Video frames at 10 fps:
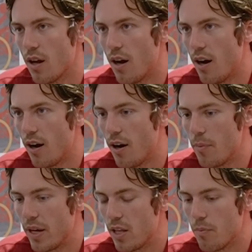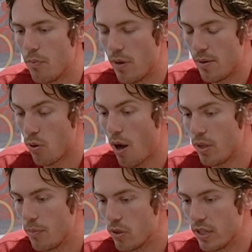Um, and he he
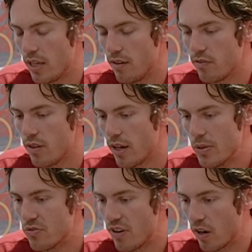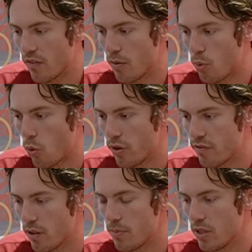probably believed that it was very very
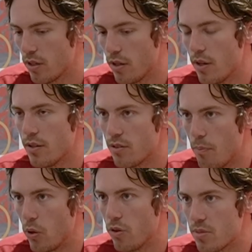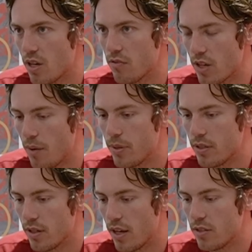important for them to to build themselves up
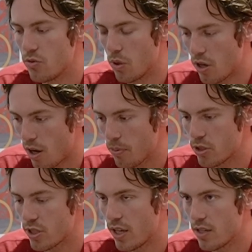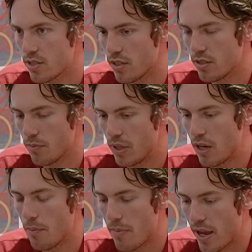and and to accomplish things and to
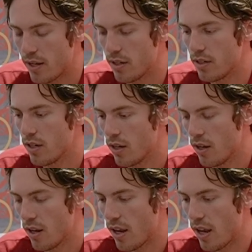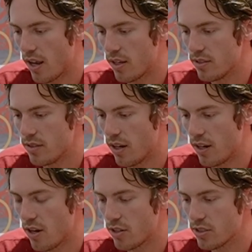become men and and uh,
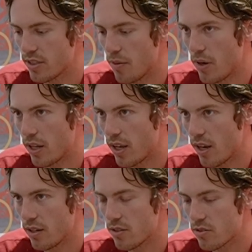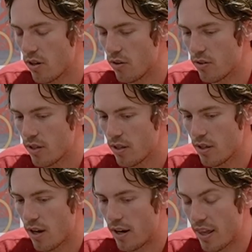not just get money handed. So
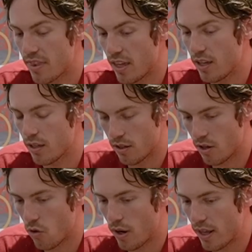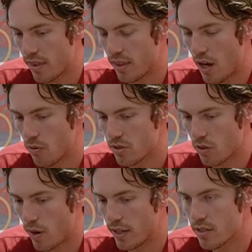and I think you know what I think that was
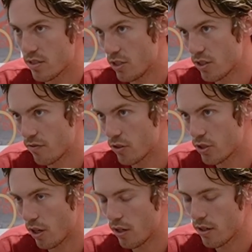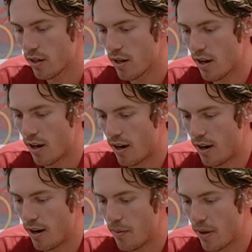the right decision for sure.
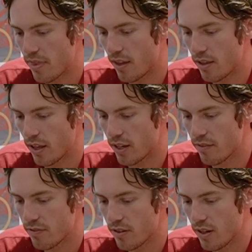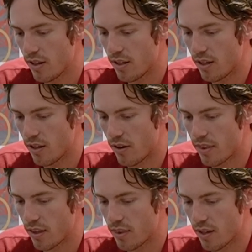Um, I think like if you know I
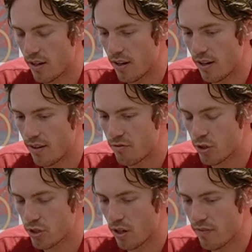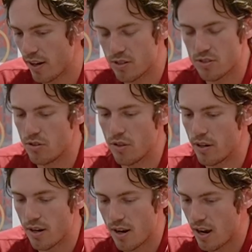think that uh, for sure if I just knew
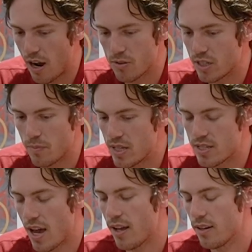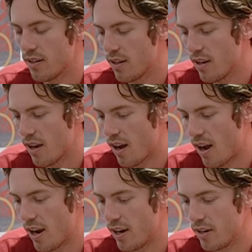that I was going to be set,
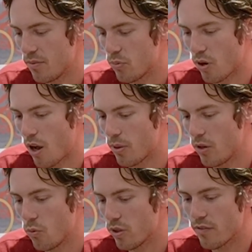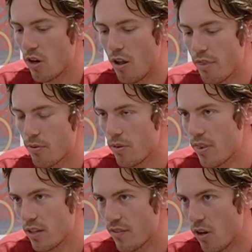I probably wouldn't have gone through the
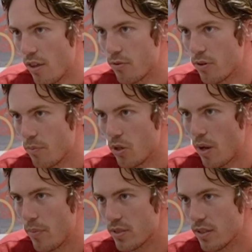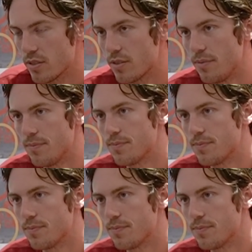things I've gone through to build my business.